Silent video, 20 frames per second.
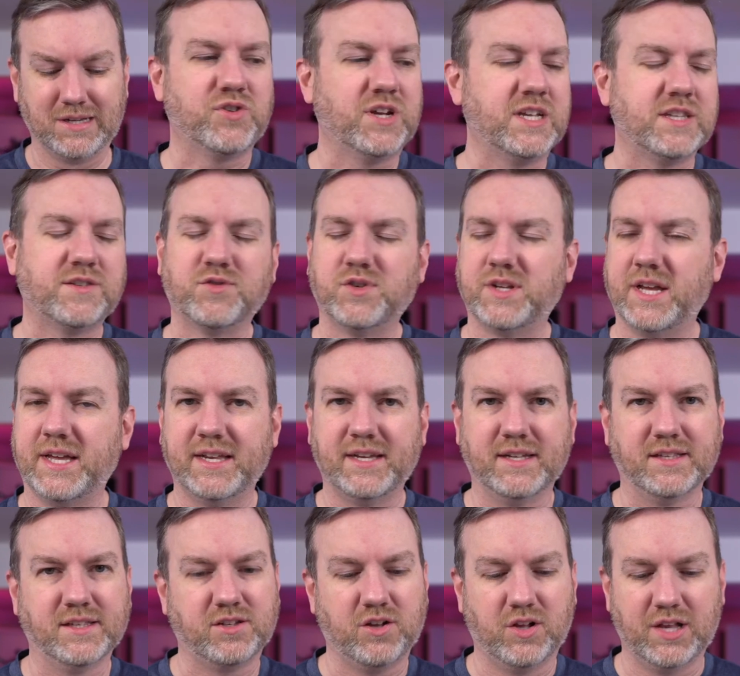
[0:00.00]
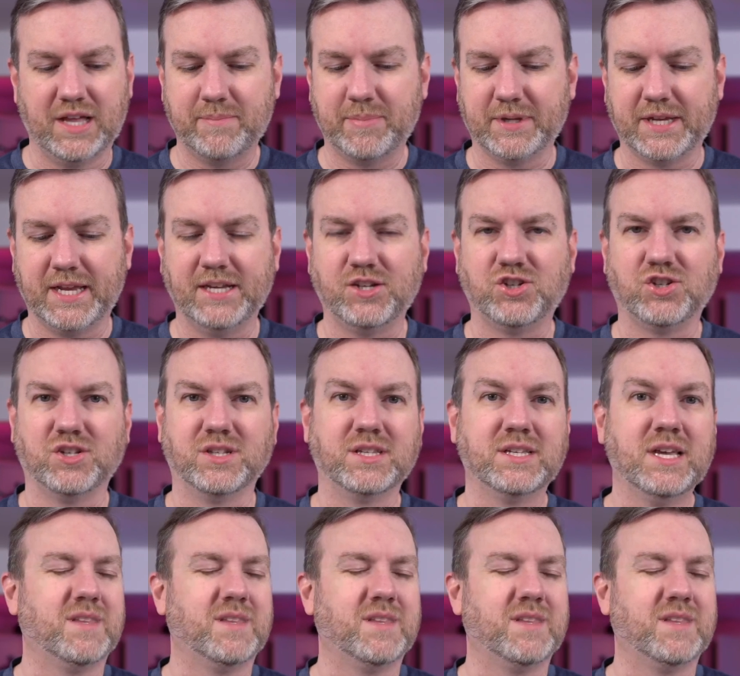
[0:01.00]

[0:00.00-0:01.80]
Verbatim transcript: Transfer data, install applications.